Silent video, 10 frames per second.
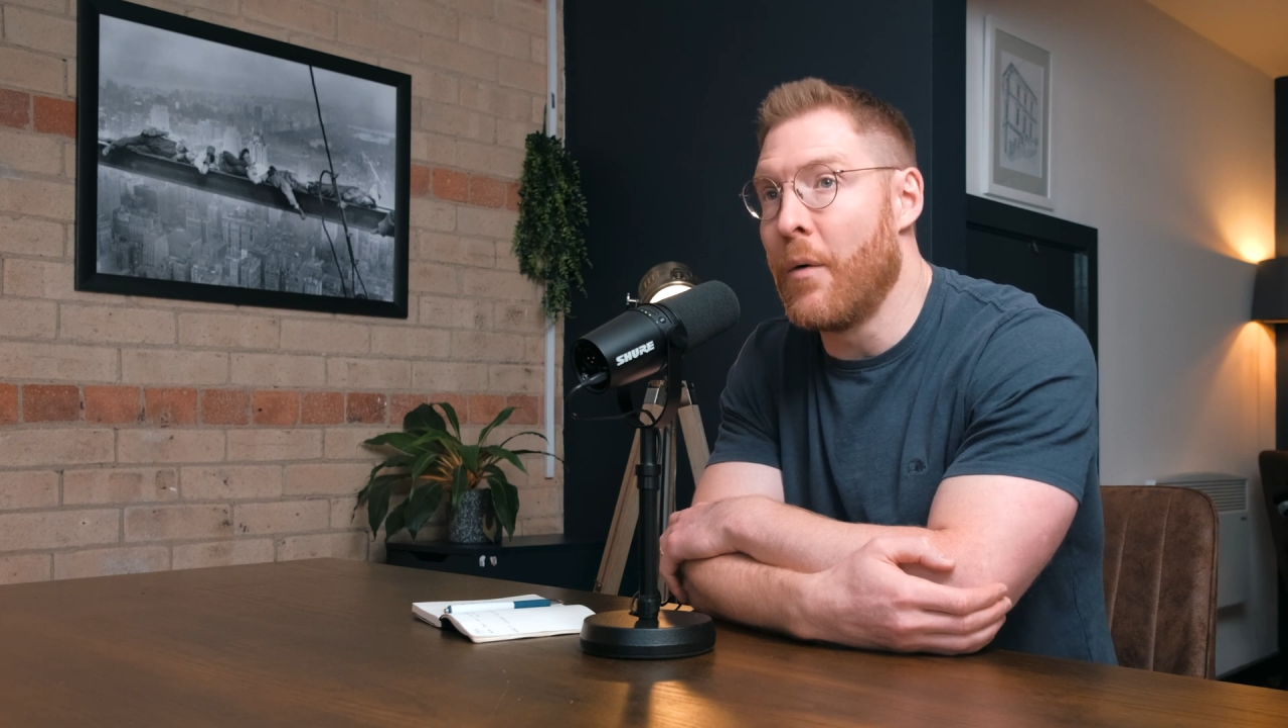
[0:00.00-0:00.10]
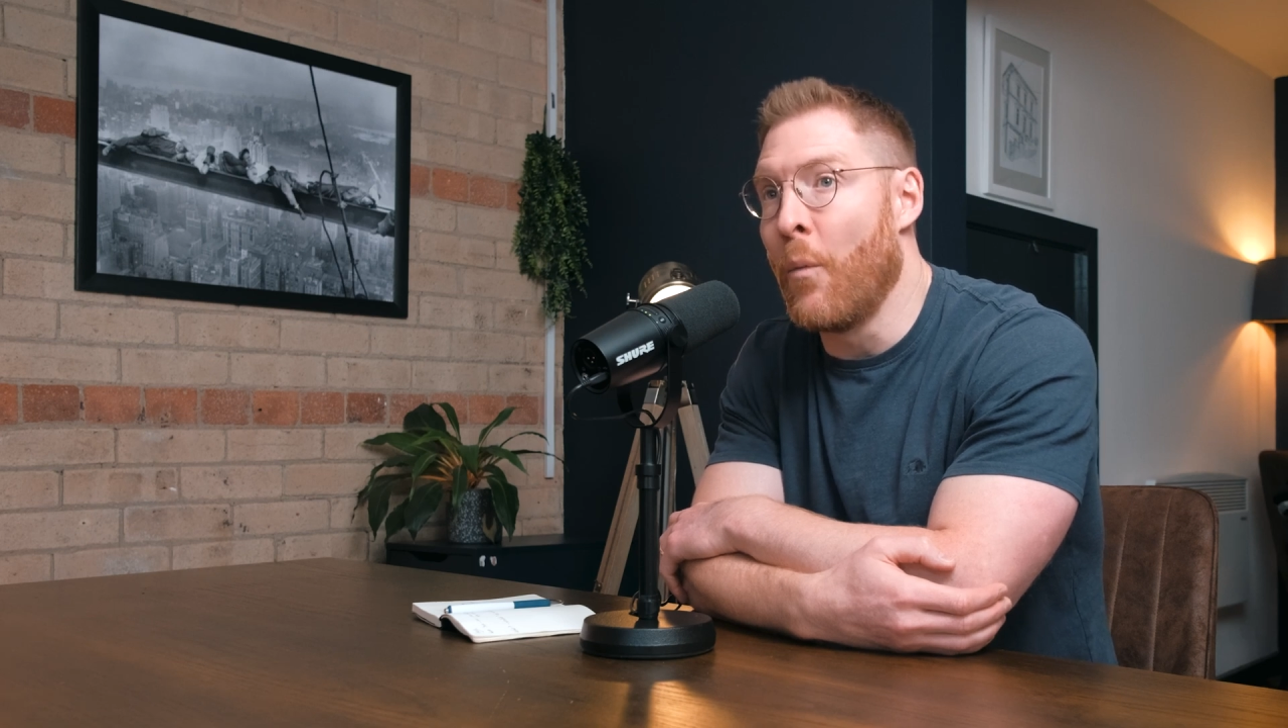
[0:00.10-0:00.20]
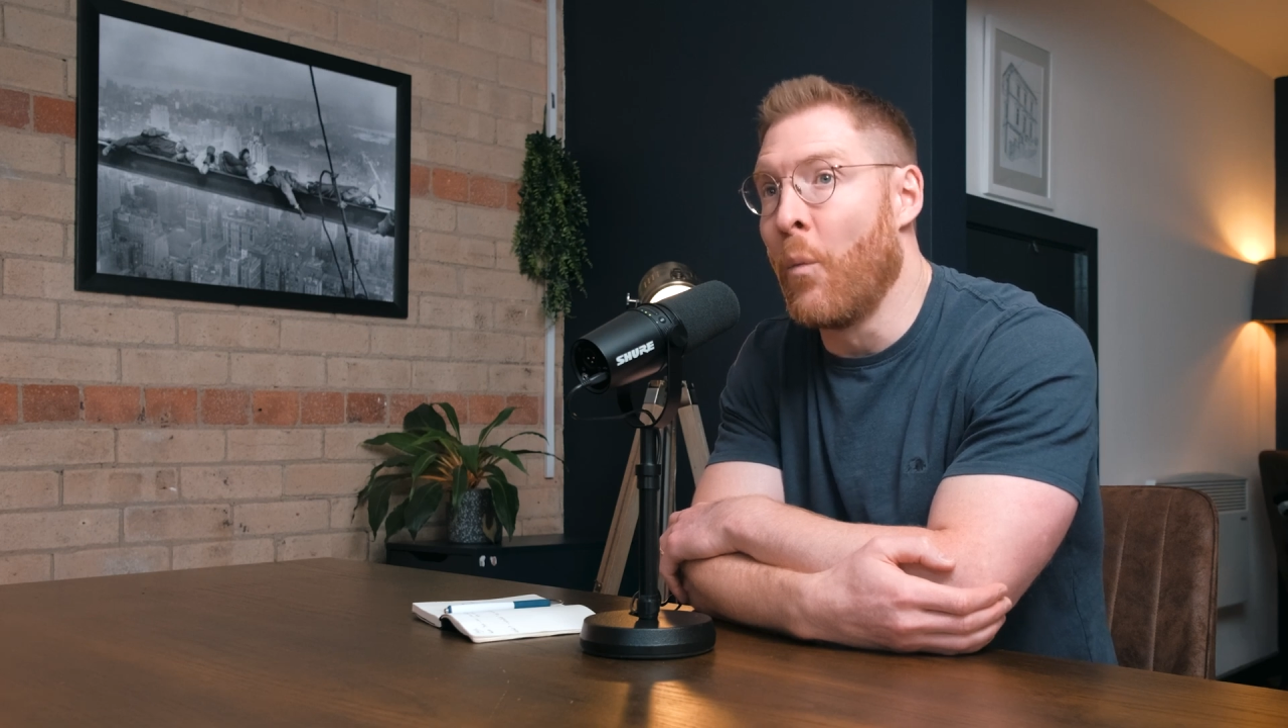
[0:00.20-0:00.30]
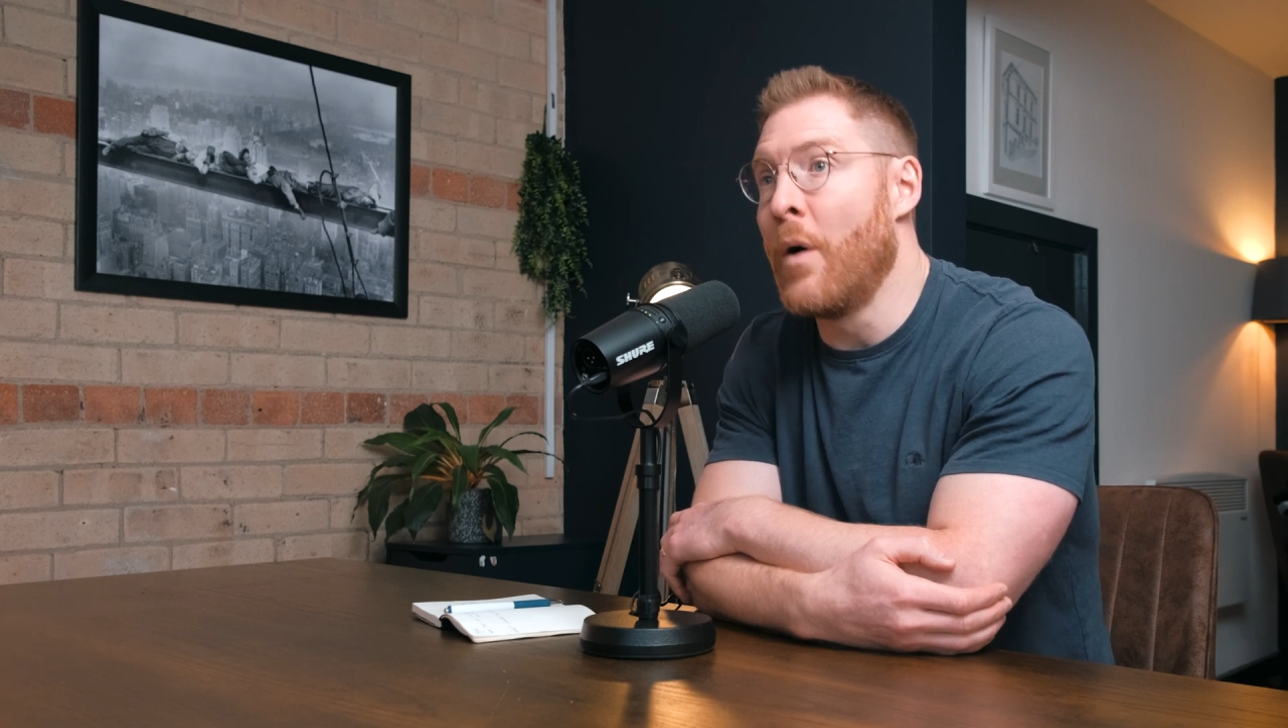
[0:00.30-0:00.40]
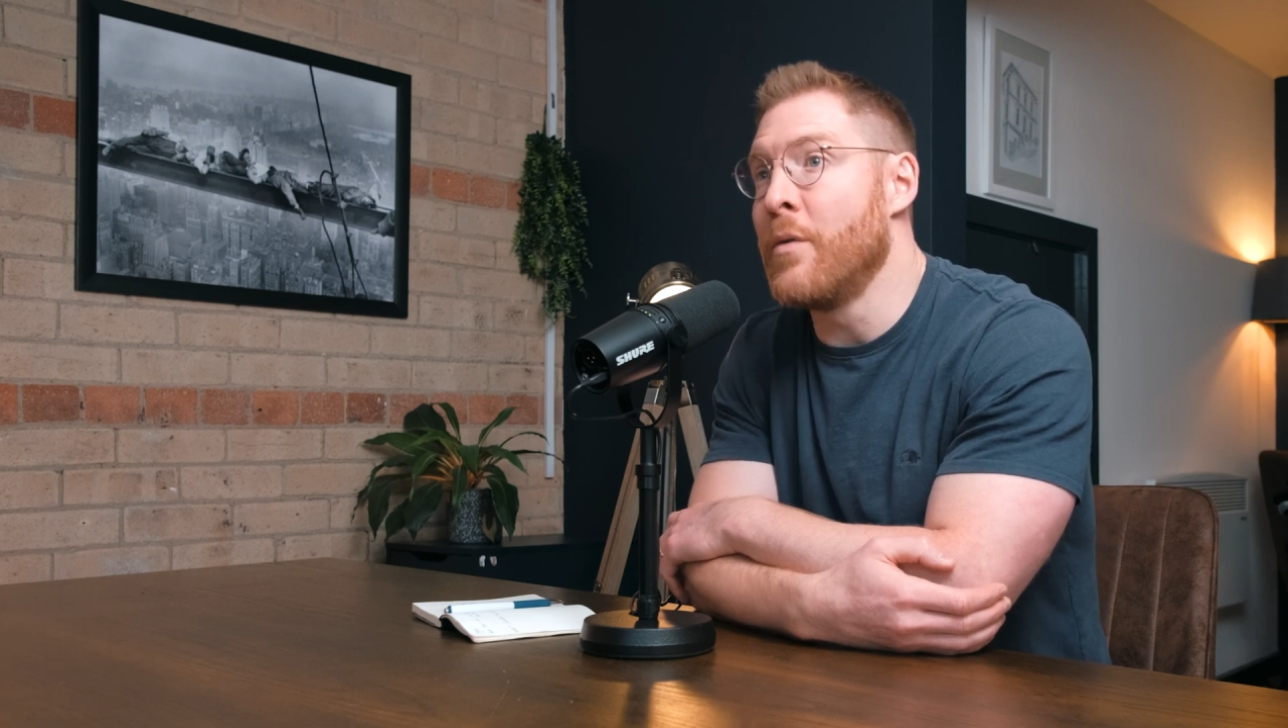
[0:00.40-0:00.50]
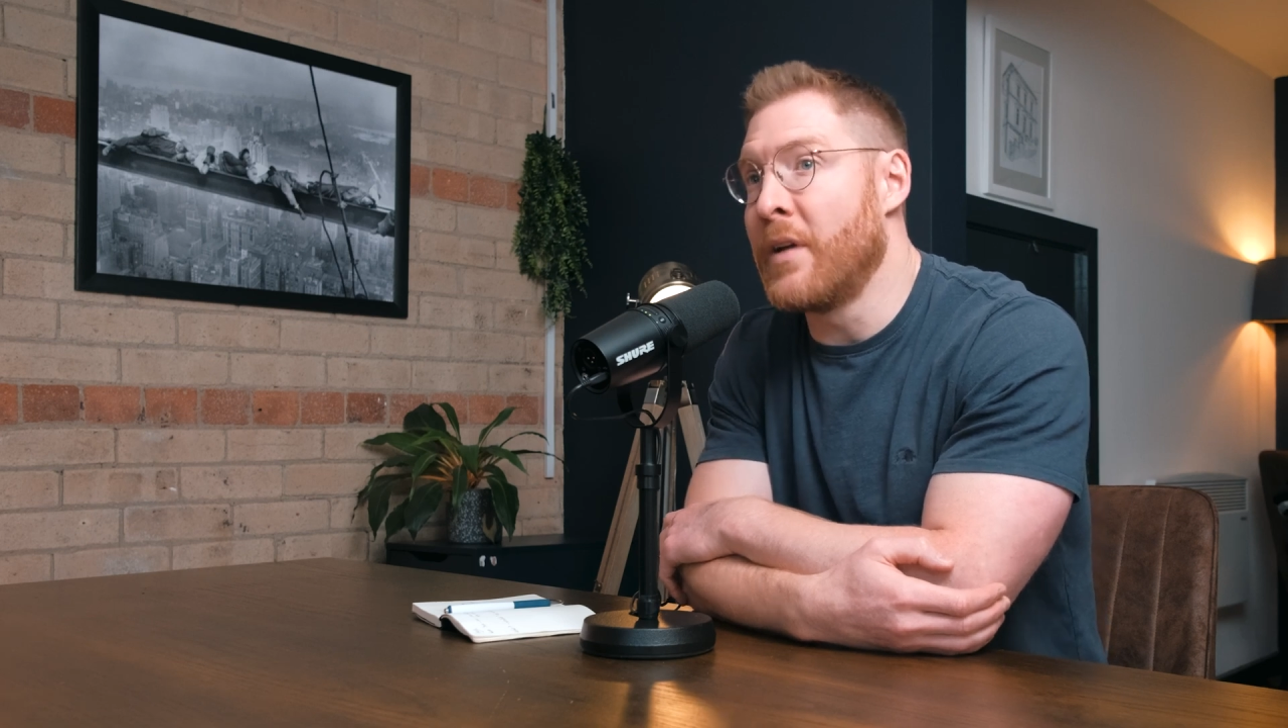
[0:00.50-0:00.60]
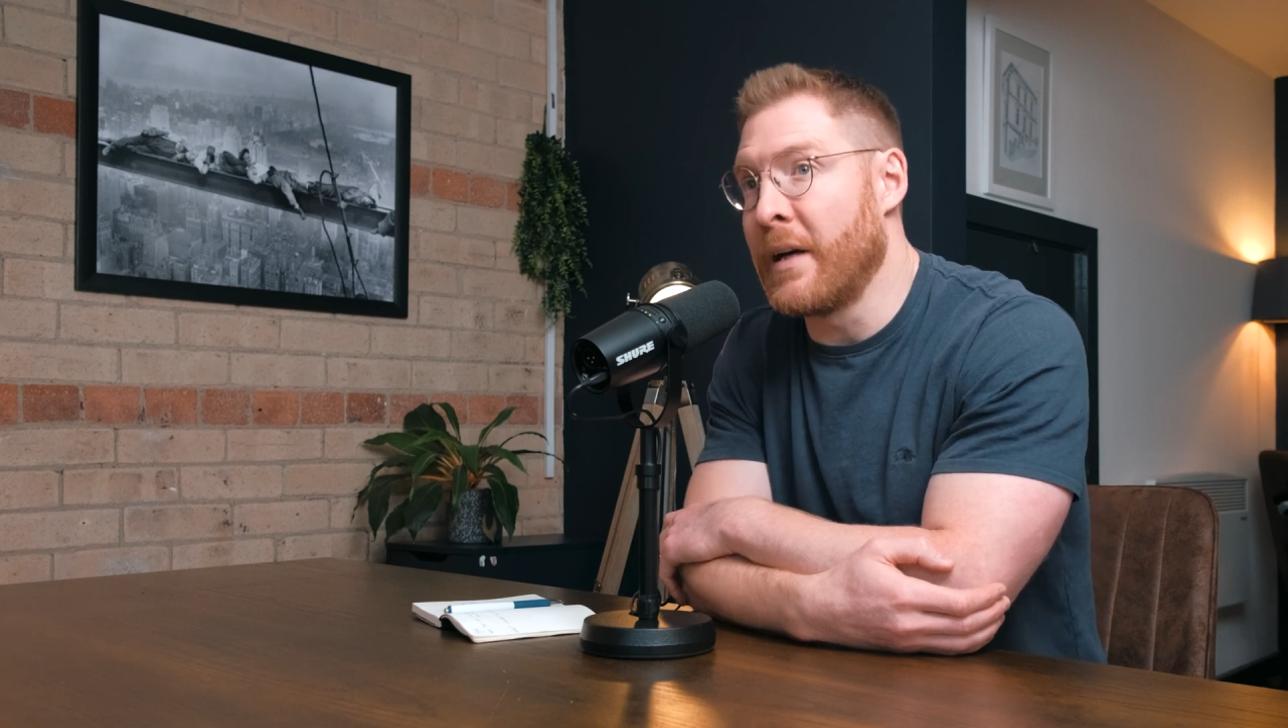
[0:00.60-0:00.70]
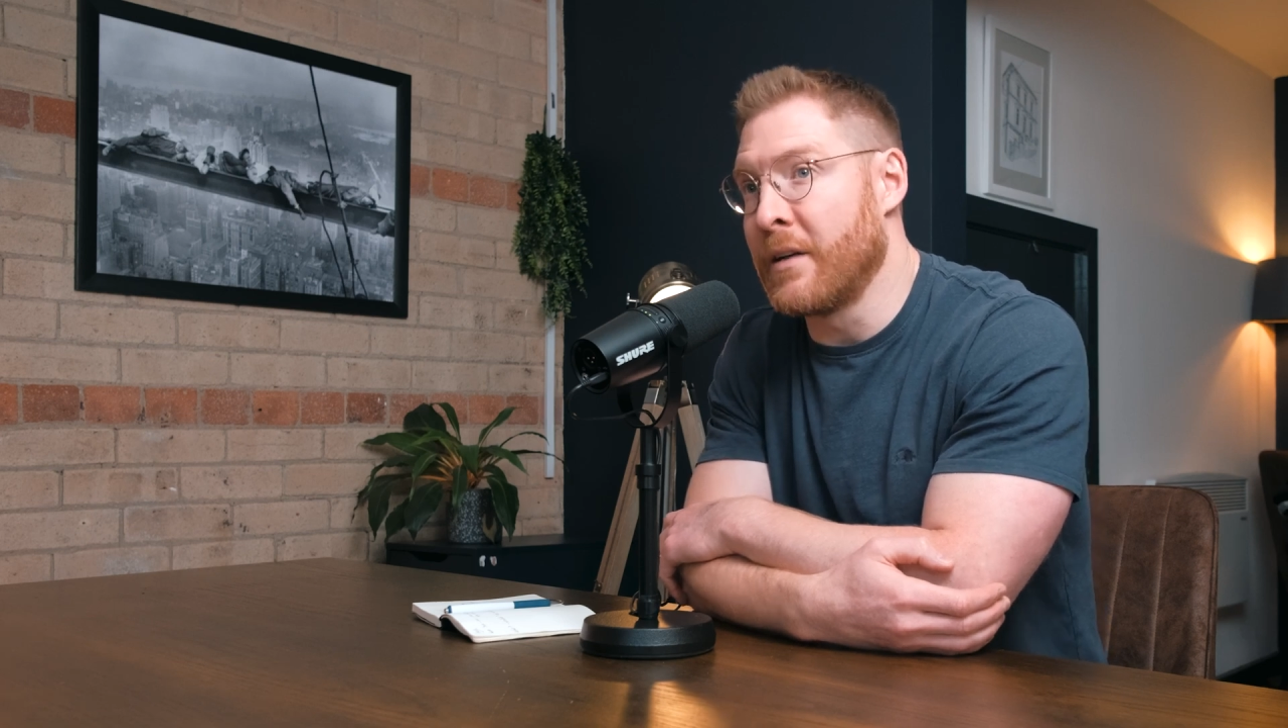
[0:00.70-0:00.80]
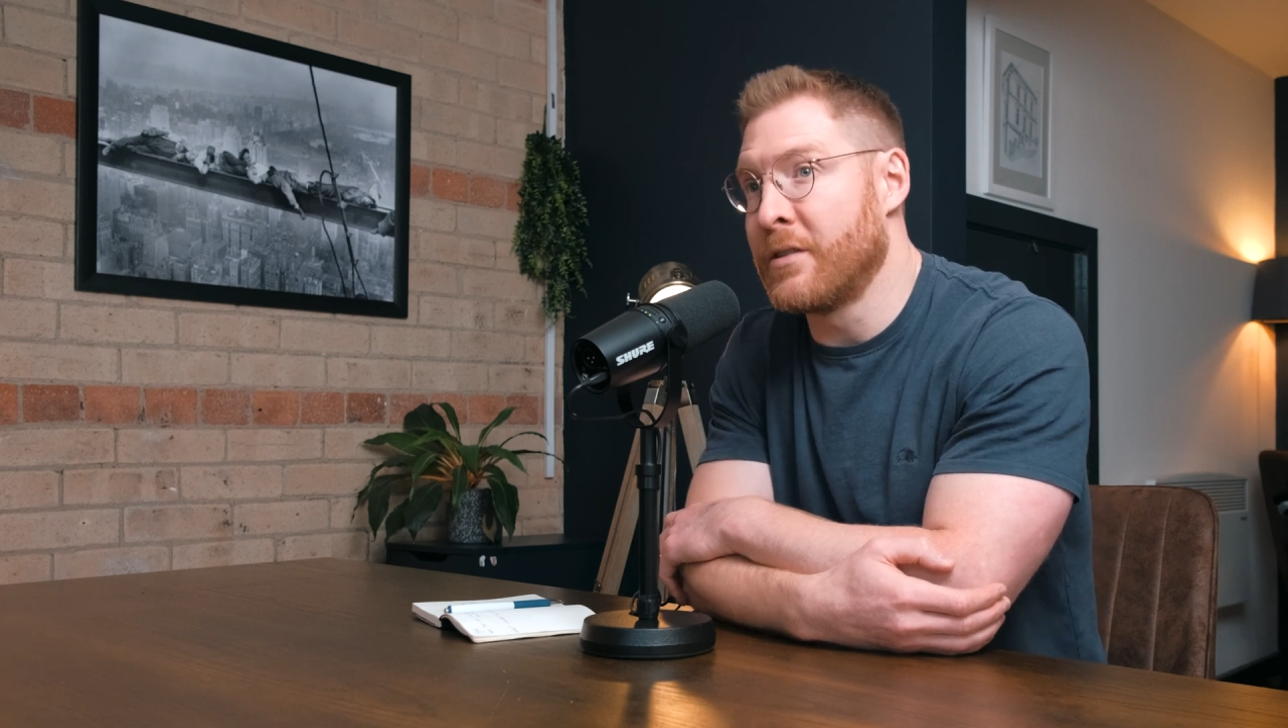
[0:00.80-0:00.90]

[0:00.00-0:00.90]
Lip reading: won't take our